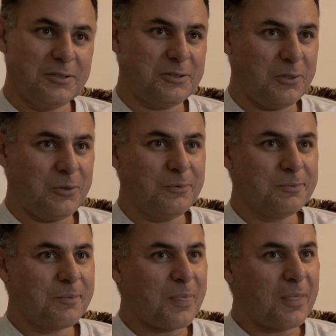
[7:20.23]
So
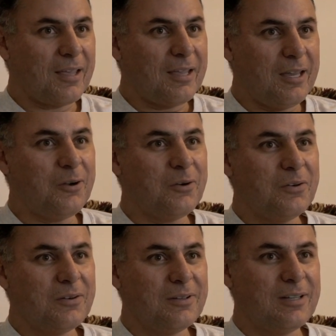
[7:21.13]

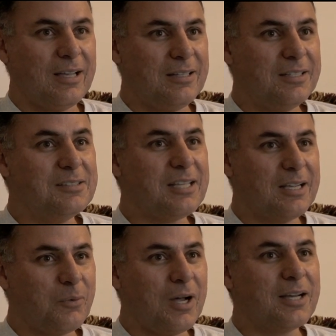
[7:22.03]
here, it didn't
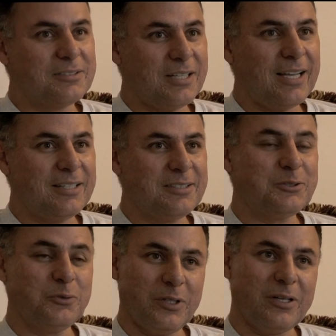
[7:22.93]
take a rocket
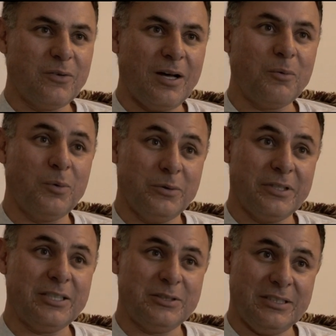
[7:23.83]
scientist to figure out what was
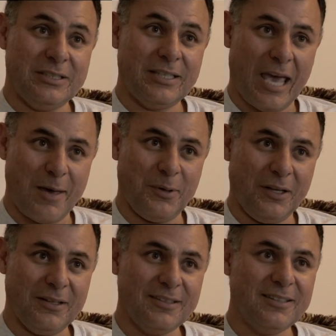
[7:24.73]
actually happening.